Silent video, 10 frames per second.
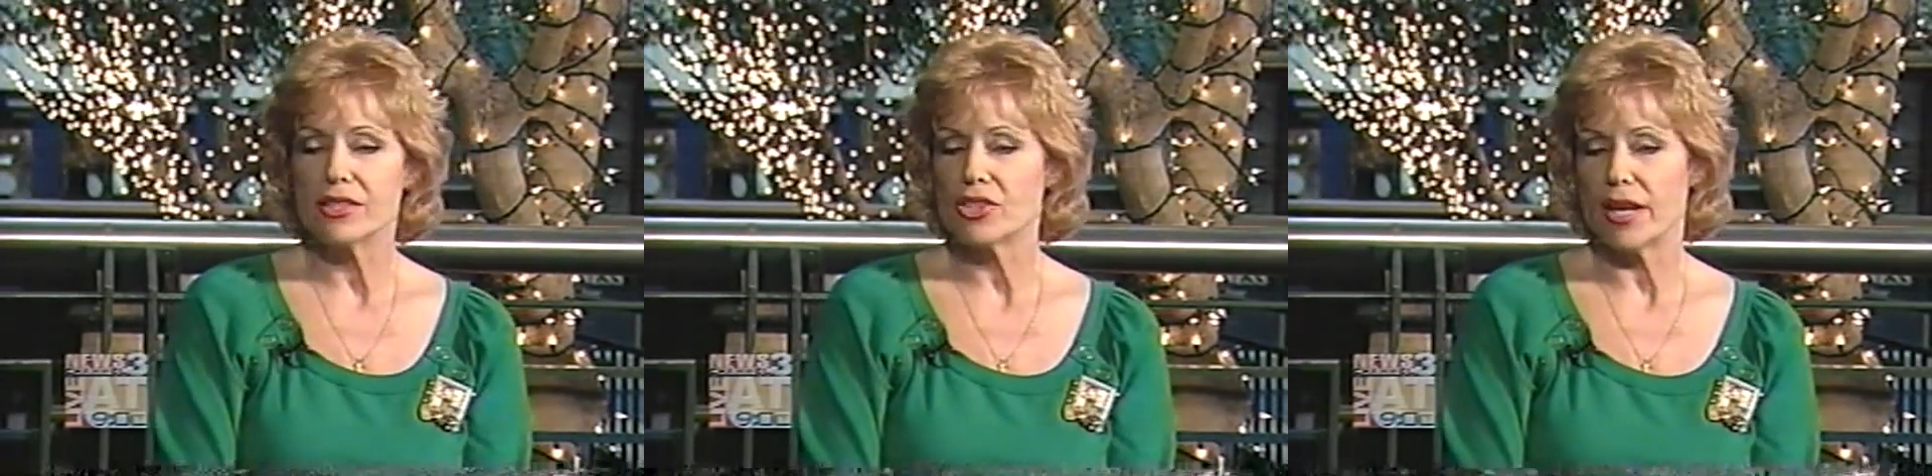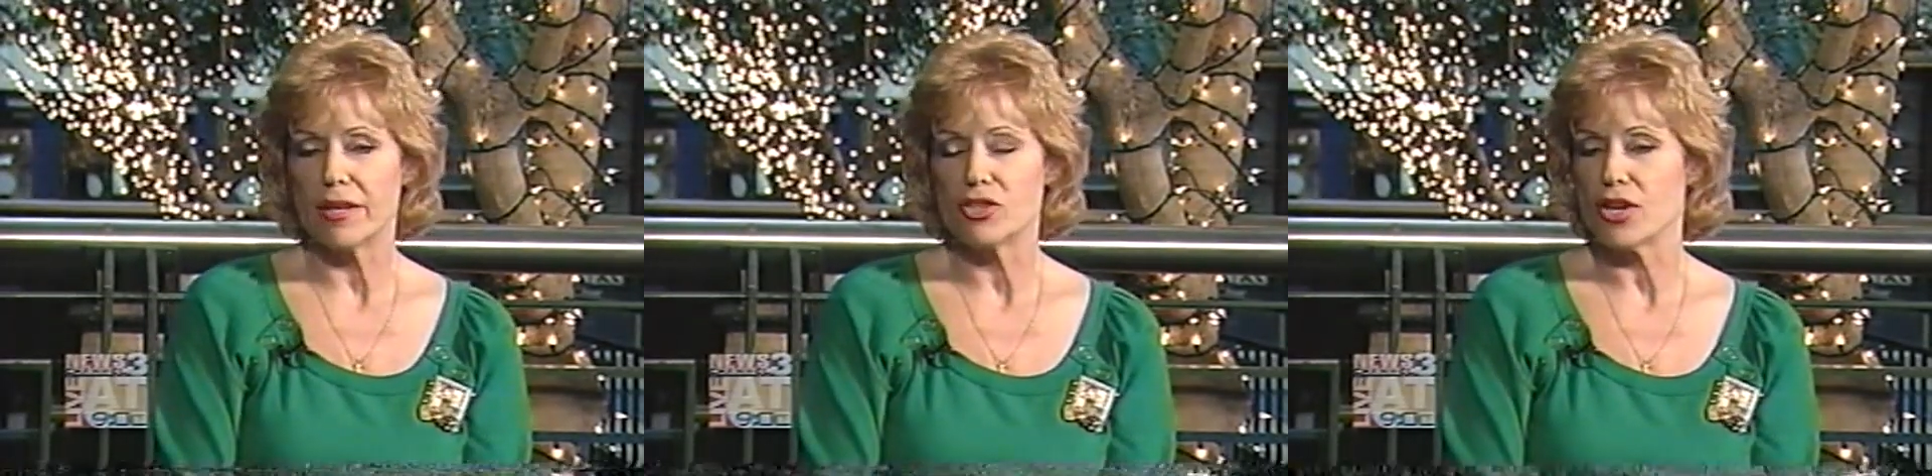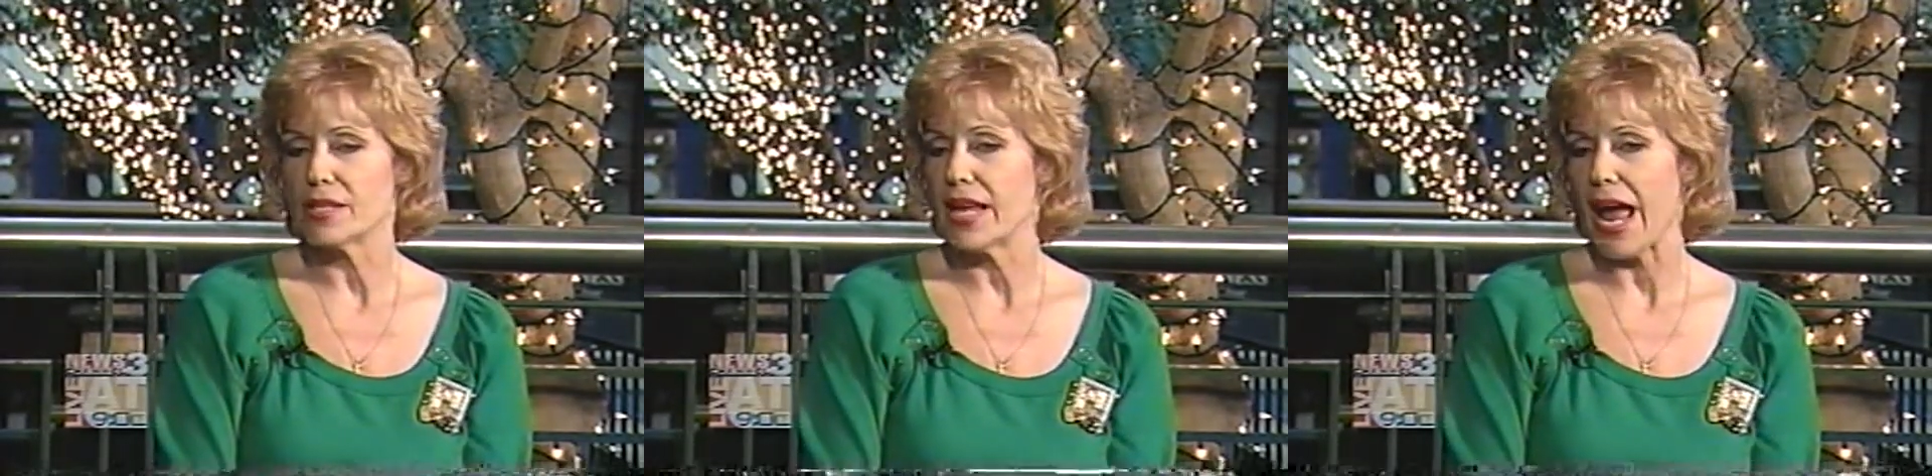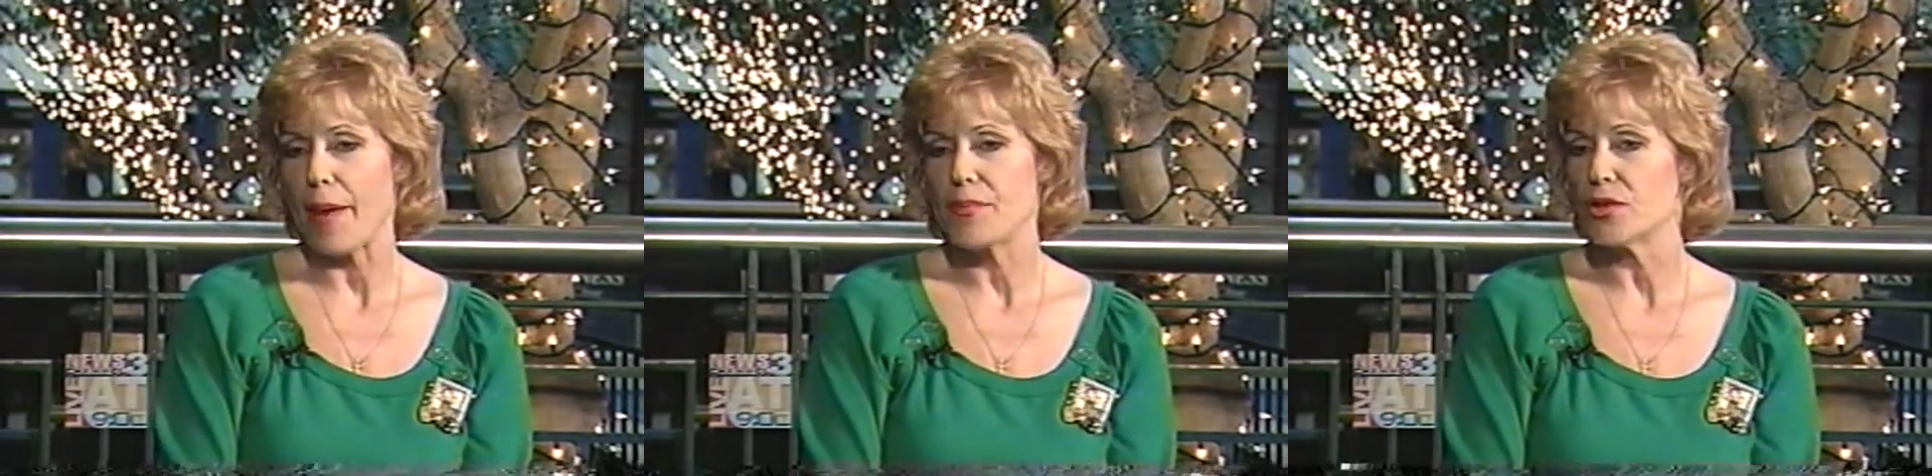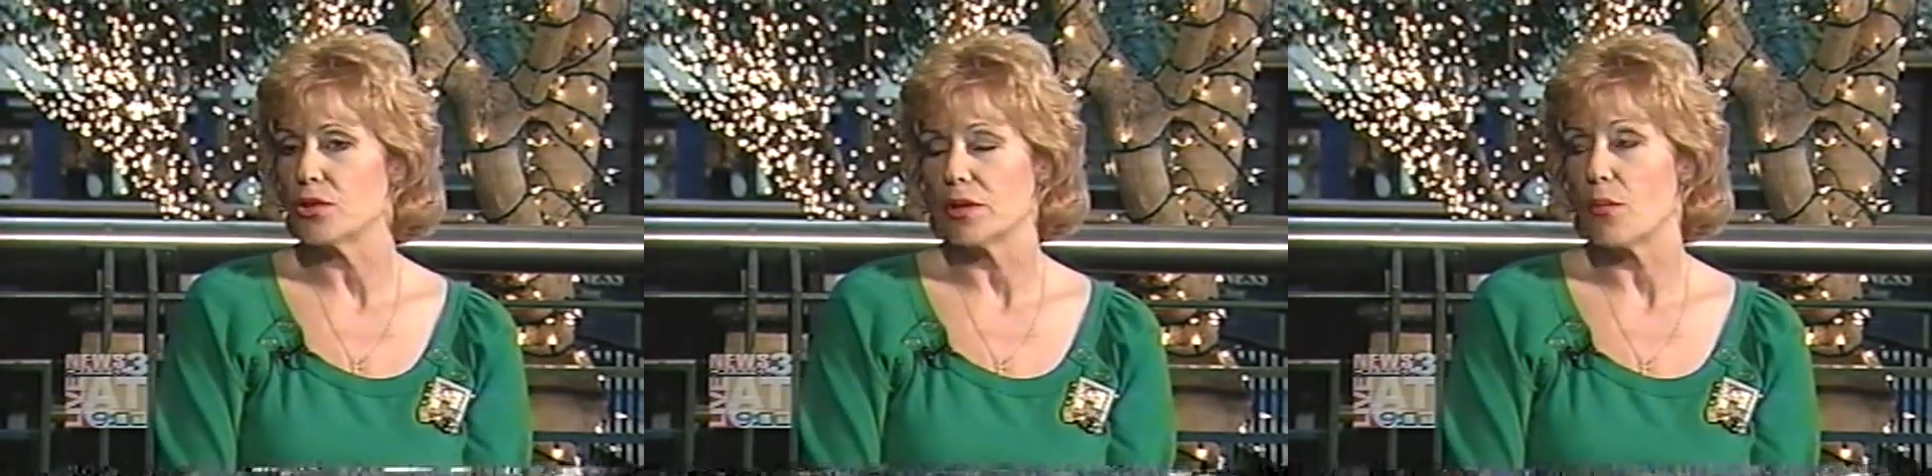it just
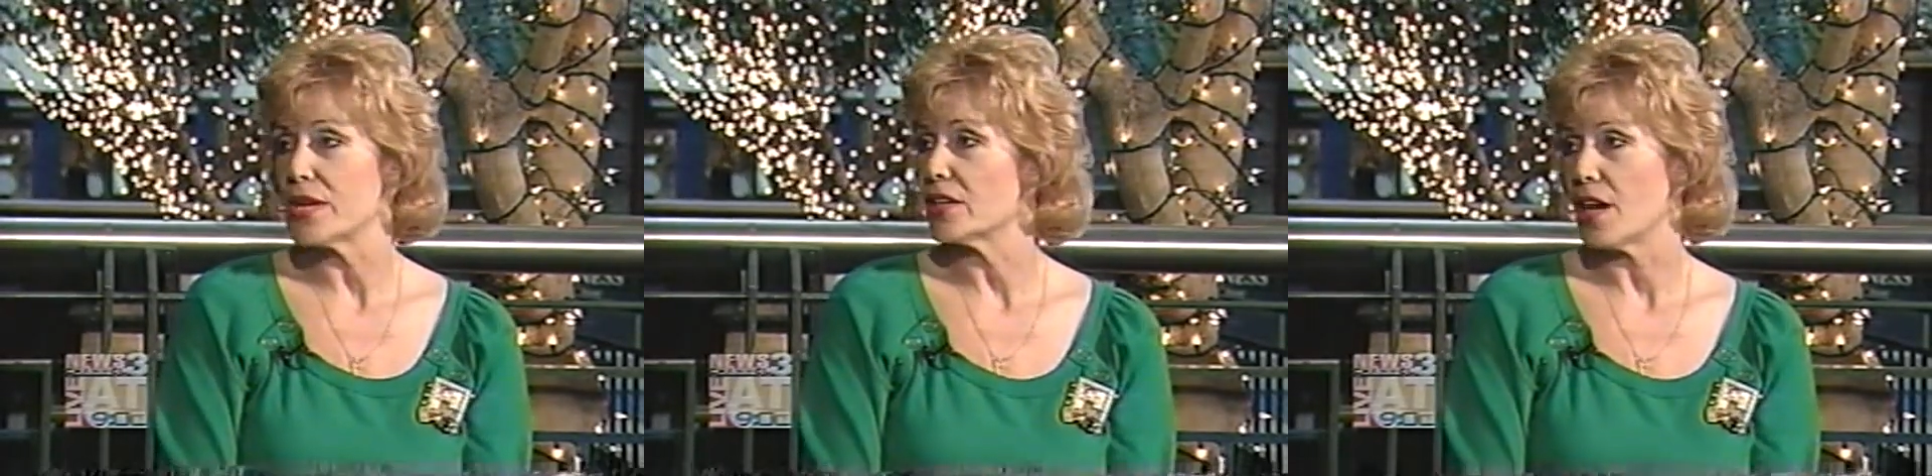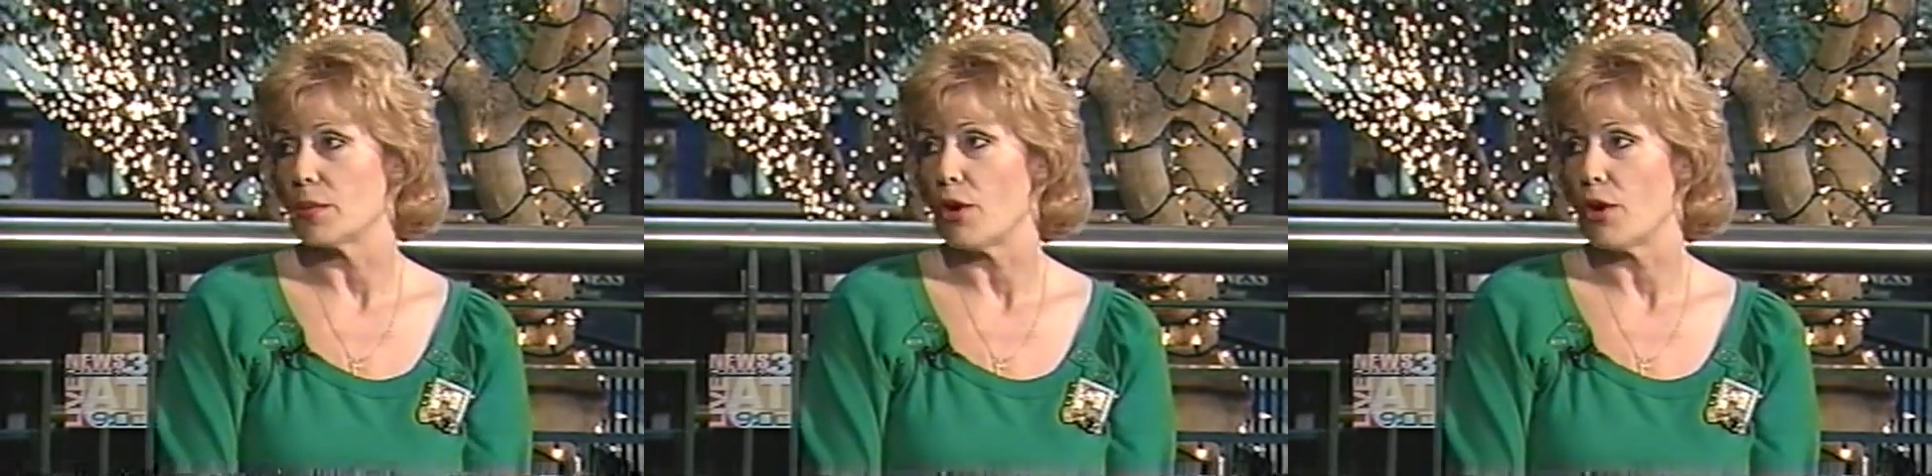absolutely wasn't coming off